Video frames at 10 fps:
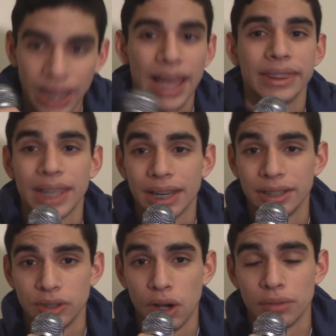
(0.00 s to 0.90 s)
And that
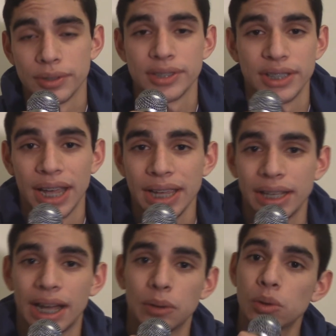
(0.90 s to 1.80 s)
is all for today,
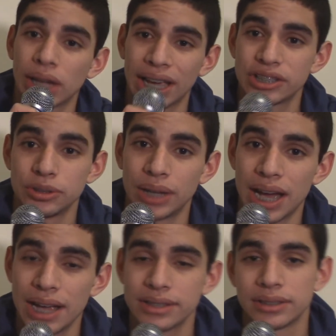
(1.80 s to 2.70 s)
and I will catch you
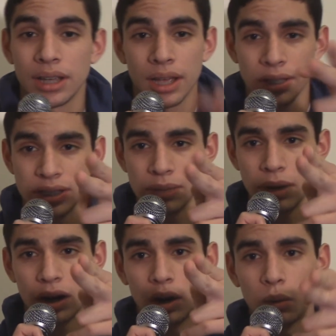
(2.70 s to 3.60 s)
guys
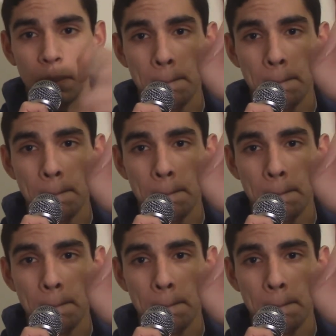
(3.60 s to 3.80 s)
tomorrow.